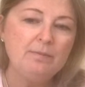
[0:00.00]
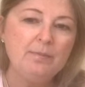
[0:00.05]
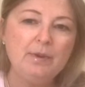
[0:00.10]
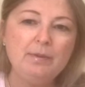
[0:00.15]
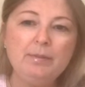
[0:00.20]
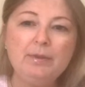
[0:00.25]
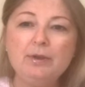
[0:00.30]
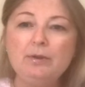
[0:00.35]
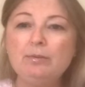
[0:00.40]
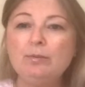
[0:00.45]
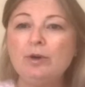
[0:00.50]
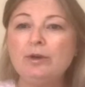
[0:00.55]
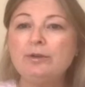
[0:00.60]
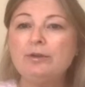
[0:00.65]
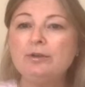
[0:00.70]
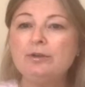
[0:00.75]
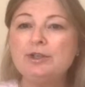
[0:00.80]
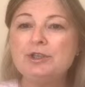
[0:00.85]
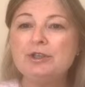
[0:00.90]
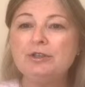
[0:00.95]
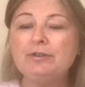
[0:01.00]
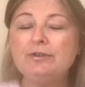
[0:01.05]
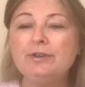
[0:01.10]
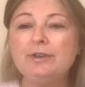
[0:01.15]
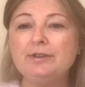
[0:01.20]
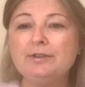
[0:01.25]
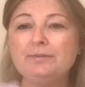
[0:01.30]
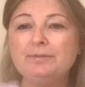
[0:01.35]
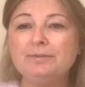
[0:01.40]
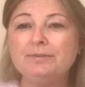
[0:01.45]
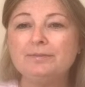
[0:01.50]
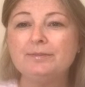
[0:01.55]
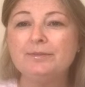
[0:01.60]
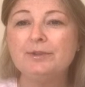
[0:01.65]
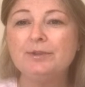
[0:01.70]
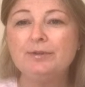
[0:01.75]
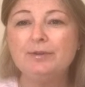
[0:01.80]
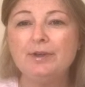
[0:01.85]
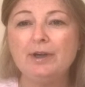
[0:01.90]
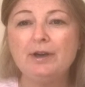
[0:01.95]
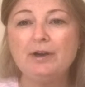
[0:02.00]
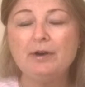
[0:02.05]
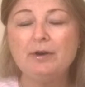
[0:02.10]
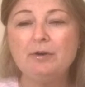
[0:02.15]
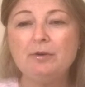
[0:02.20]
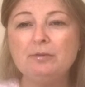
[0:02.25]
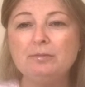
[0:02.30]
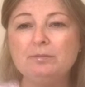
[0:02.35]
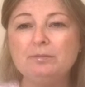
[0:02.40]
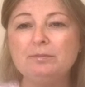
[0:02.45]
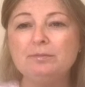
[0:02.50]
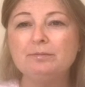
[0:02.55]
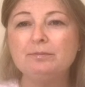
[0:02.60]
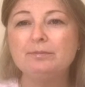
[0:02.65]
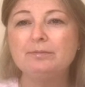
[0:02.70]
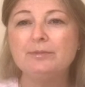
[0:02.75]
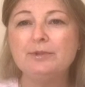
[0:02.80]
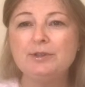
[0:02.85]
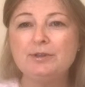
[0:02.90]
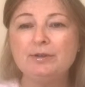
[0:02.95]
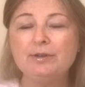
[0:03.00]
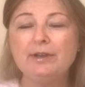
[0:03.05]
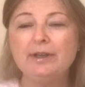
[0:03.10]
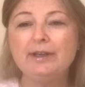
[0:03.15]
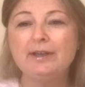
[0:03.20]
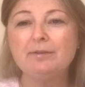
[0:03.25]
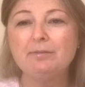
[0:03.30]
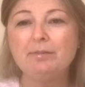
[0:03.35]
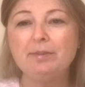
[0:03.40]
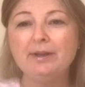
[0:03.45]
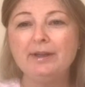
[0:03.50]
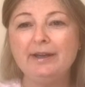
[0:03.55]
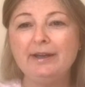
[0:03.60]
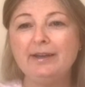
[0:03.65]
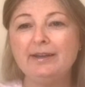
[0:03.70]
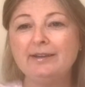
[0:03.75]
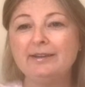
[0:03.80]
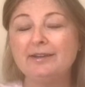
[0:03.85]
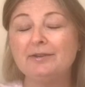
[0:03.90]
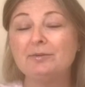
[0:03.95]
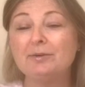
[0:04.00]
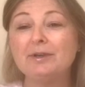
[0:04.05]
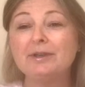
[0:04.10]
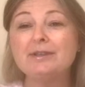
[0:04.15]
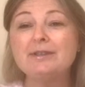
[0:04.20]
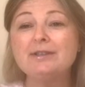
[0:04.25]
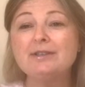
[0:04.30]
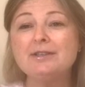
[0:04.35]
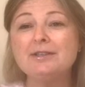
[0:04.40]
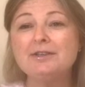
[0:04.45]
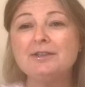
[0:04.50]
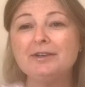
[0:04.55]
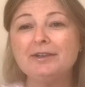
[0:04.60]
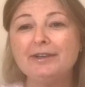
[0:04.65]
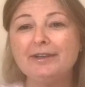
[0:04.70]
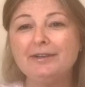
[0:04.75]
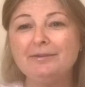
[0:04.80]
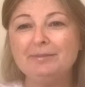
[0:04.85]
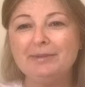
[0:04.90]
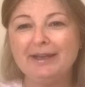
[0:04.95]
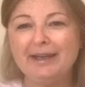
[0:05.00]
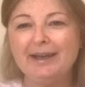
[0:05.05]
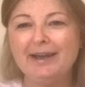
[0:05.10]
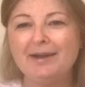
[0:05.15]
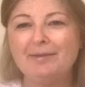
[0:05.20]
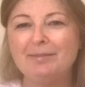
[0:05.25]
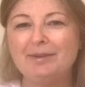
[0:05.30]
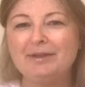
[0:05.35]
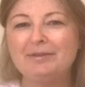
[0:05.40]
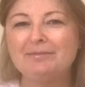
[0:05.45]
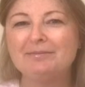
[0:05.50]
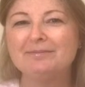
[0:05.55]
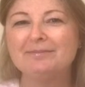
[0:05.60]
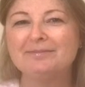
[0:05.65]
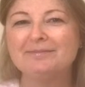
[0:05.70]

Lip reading: Maybe you brought your children to their home so they can play, and they were extremely happy.